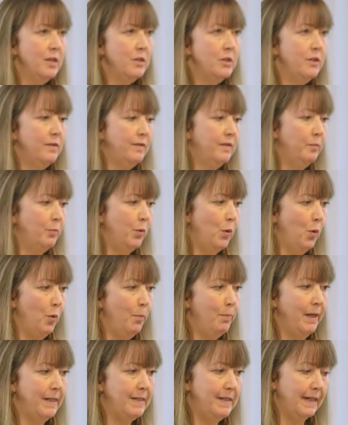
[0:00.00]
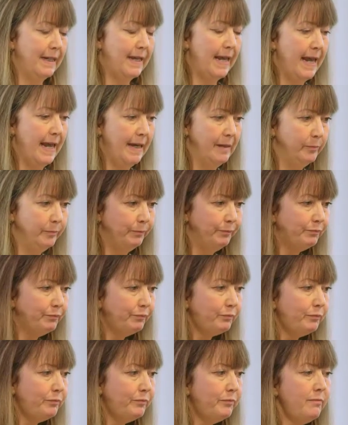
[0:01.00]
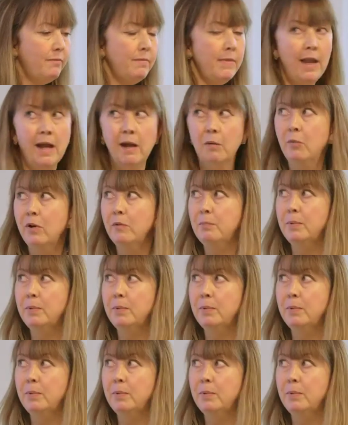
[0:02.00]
to support better care. And we've